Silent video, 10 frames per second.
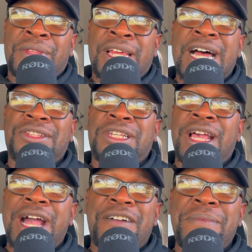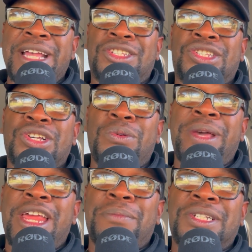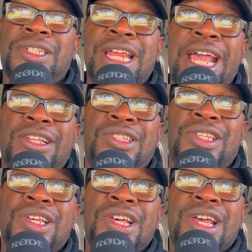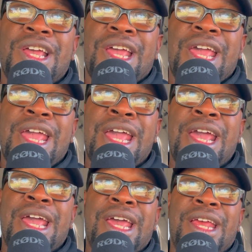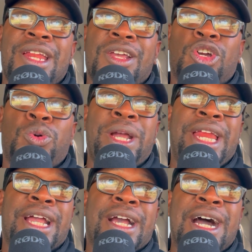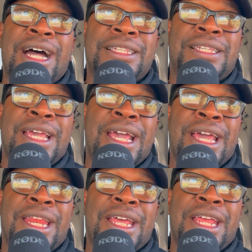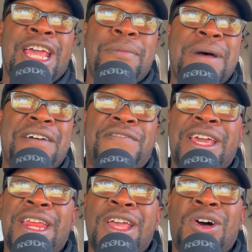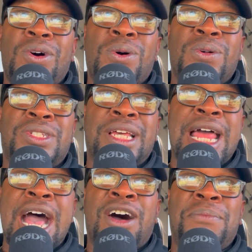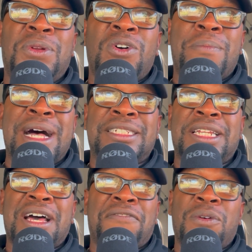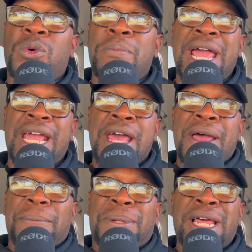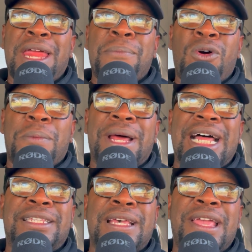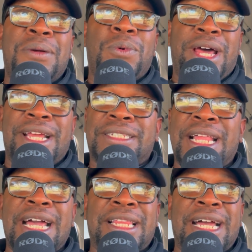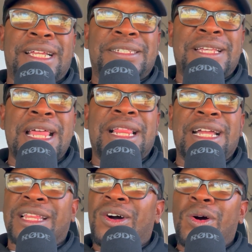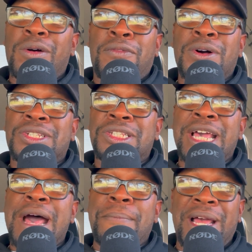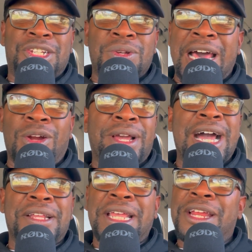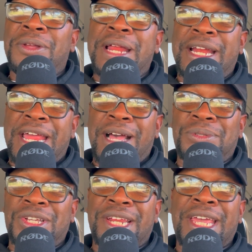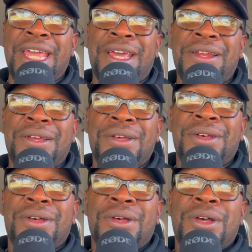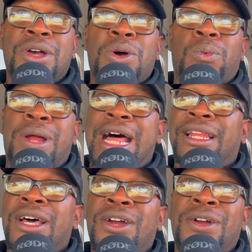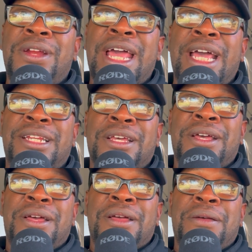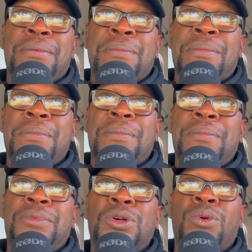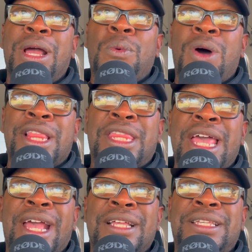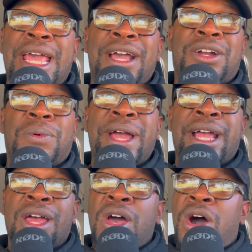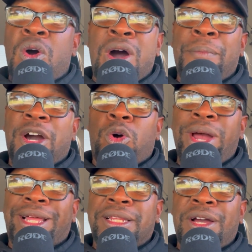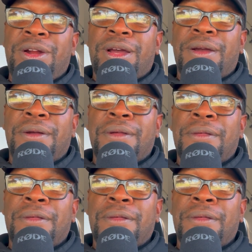And I'll tell you, I've made so many mistakes in creating content and in my videos and how I'm doing my stuff, and will make plenty more. But I tell you what, it's like I say, like the old folks would tell, I bet you I don't get out there and do that damn shit again. When I learned that doing one thing is incorrect, oh, I'm a quick learner.